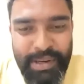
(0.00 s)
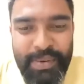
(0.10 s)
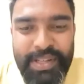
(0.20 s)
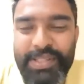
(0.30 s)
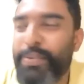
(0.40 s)

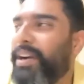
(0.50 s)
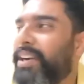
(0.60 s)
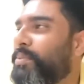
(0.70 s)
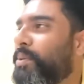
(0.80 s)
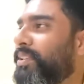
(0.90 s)
was quite a
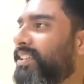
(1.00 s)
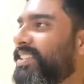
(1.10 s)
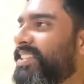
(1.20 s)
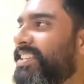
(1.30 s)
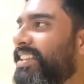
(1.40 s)

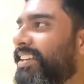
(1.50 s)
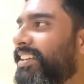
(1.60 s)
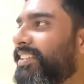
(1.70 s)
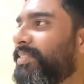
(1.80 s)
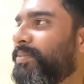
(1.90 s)
momentous
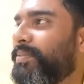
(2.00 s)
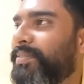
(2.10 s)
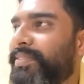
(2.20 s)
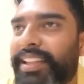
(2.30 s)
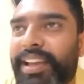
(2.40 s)

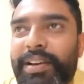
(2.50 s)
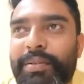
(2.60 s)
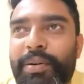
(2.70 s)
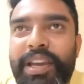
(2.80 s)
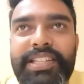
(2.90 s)

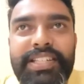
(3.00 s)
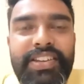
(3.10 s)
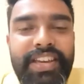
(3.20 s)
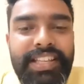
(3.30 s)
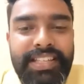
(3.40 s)
occasion,
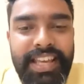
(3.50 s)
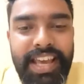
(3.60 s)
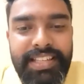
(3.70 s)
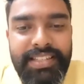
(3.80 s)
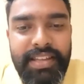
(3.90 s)
you can say,
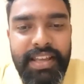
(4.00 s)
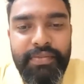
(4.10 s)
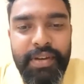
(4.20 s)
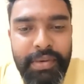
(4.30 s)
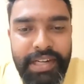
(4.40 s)
as
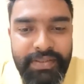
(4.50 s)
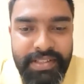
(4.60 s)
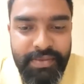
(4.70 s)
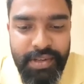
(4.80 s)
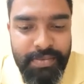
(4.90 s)

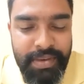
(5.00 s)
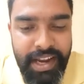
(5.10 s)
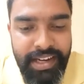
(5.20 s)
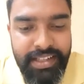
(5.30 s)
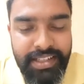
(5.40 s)
everybody was
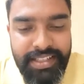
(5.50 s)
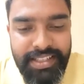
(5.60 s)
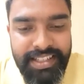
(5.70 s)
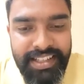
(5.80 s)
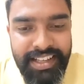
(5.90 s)
behind
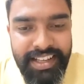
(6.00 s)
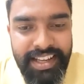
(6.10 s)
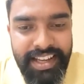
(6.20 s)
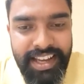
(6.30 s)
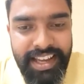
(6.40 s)
us.
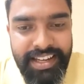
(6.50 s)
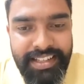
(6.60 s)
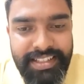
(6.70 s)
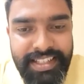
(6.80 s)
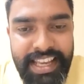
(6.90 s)

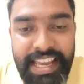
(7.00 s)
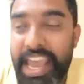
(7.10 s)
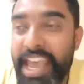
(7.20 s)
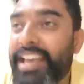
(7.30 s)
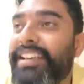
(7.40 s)
And seeing
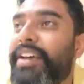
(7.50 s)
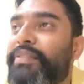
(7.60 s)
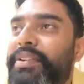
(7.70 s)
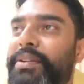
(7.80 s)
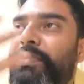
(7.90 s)

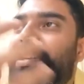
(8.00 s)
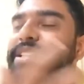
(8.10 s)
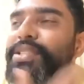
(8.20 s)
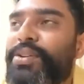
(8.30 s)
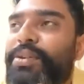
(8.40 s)

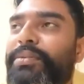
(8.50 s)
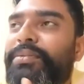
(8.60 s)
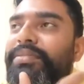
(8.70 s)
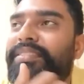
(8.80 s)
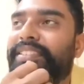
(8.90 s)
everybody
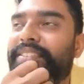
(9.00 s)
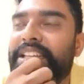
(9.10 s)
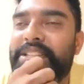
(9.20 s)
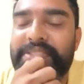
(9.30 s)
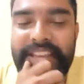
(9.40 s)
so
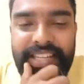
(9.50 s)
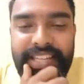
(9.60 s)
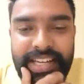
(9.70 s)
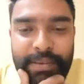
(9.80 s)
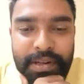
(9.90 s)

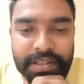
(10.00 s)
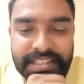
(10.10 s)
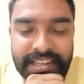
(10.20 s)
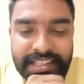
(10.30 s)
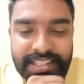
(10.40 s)
enthusiastic about the
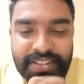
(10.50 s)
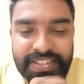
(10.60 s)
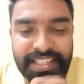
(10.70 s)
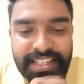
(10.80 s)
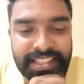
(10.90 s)
success of
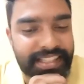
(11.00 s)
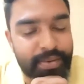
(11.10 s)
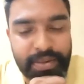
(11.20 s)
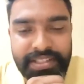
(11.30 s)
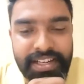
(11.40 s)
Chandrayaan 3
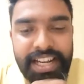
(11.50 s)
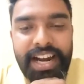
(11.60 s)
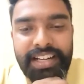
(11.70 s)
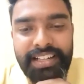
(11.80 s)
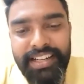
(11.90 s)
was really
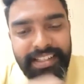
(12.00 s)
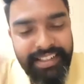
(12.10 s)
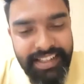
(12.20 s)
heartening.